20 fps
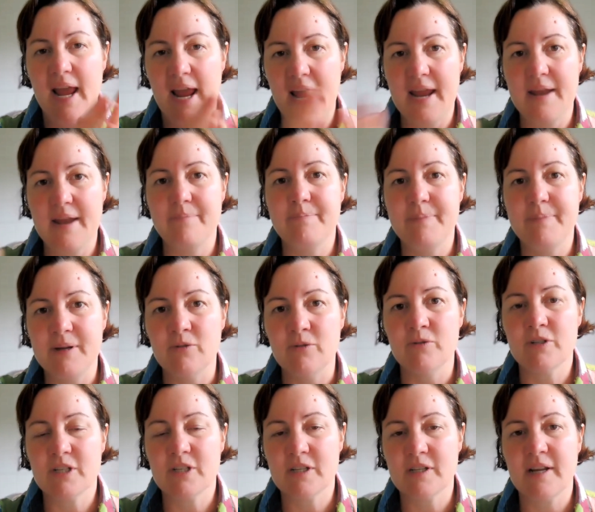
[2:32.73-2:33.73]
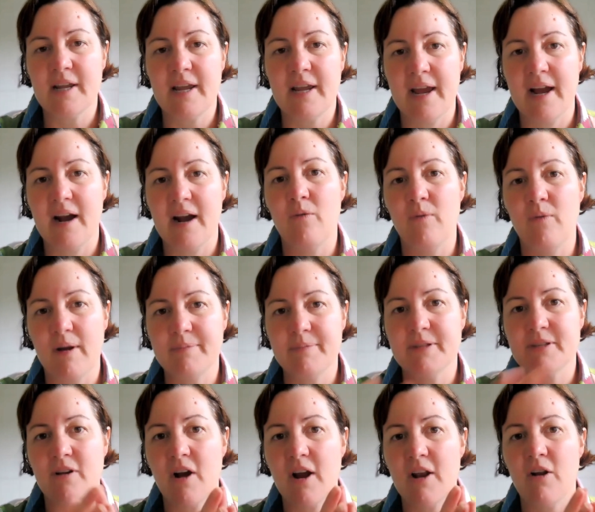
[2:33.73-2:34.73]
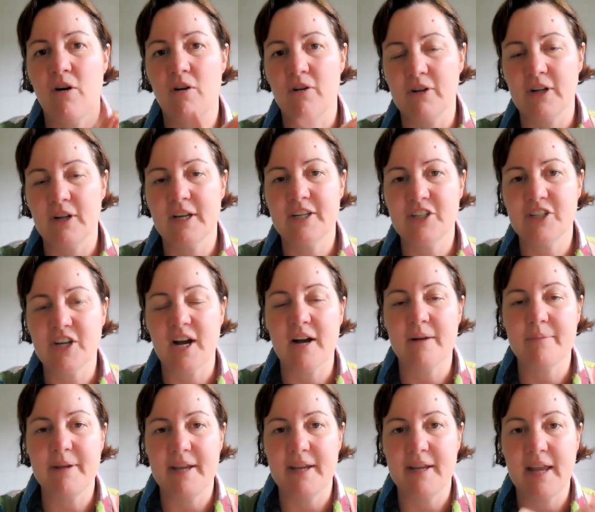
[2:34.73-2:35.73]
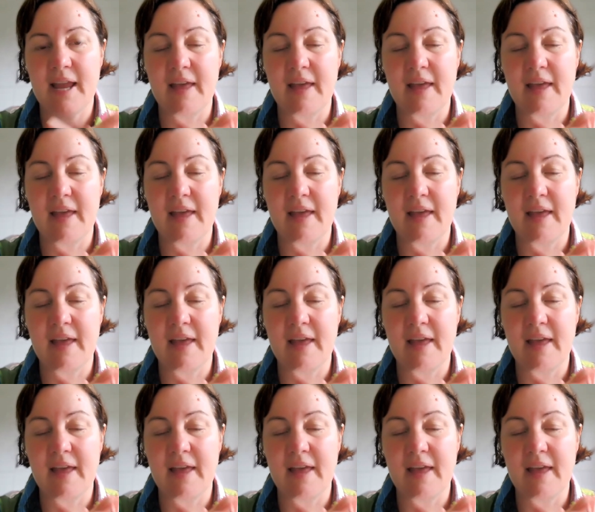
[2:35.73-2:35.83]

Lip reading: and built our website on Kajabi.